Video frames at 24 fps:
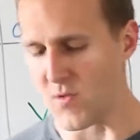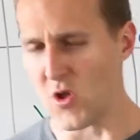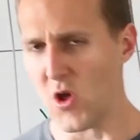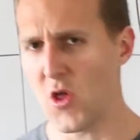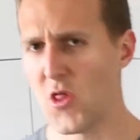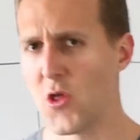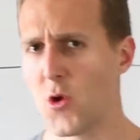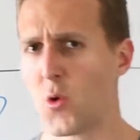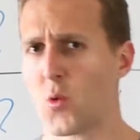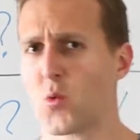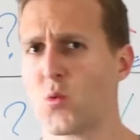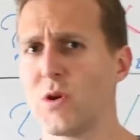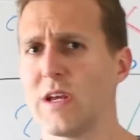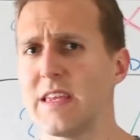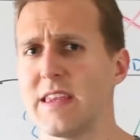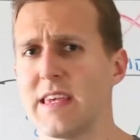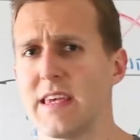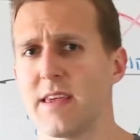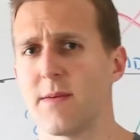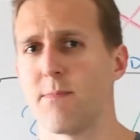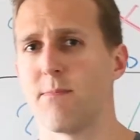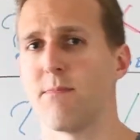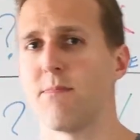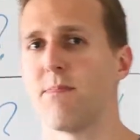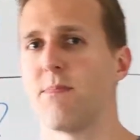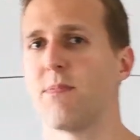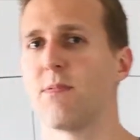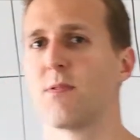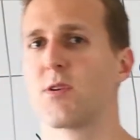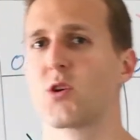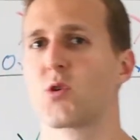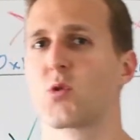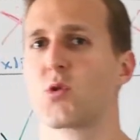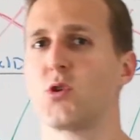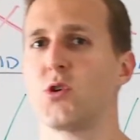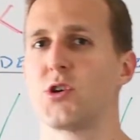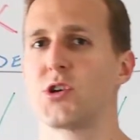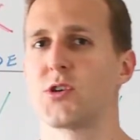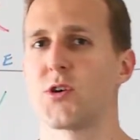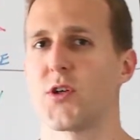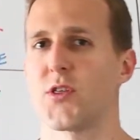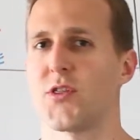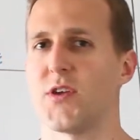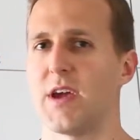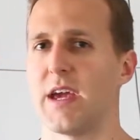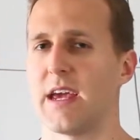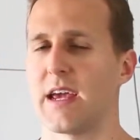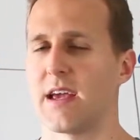The really crucial
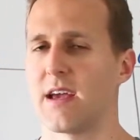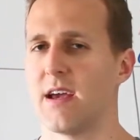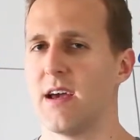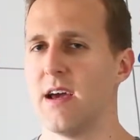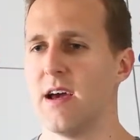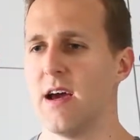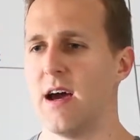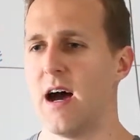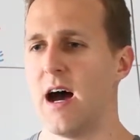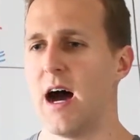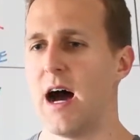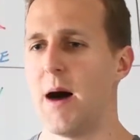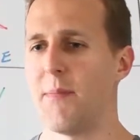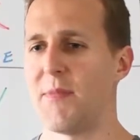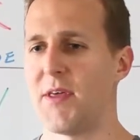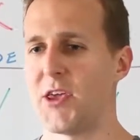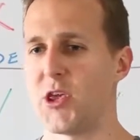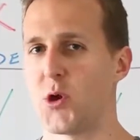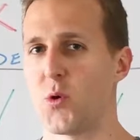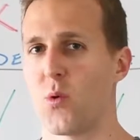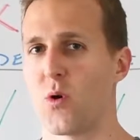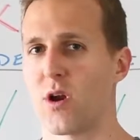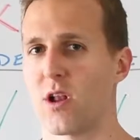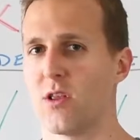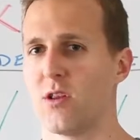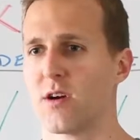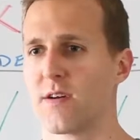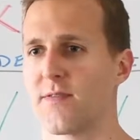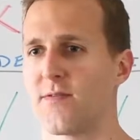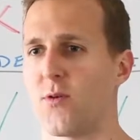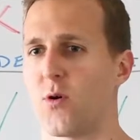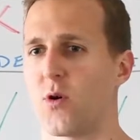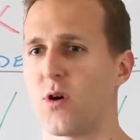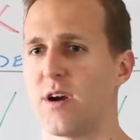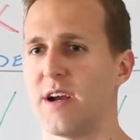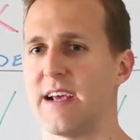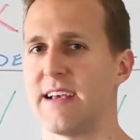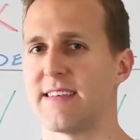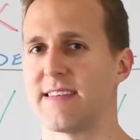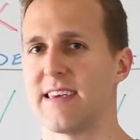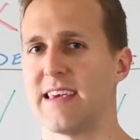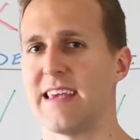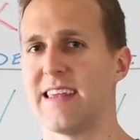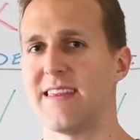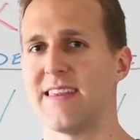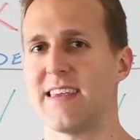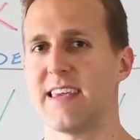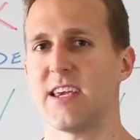thing that you want to look for is
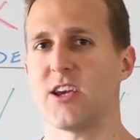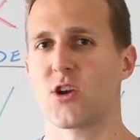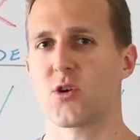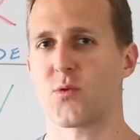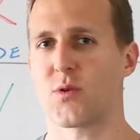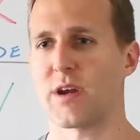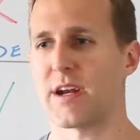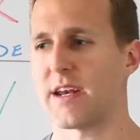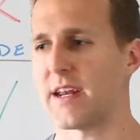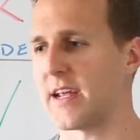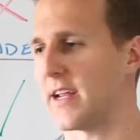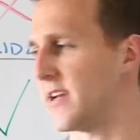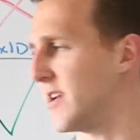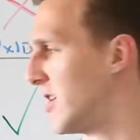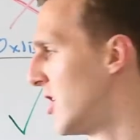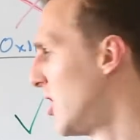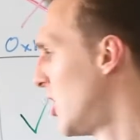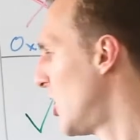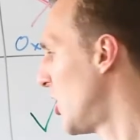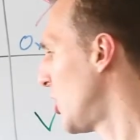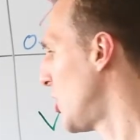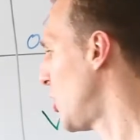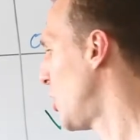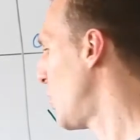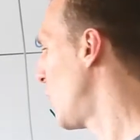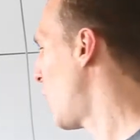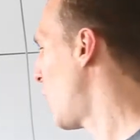in the ingredient, you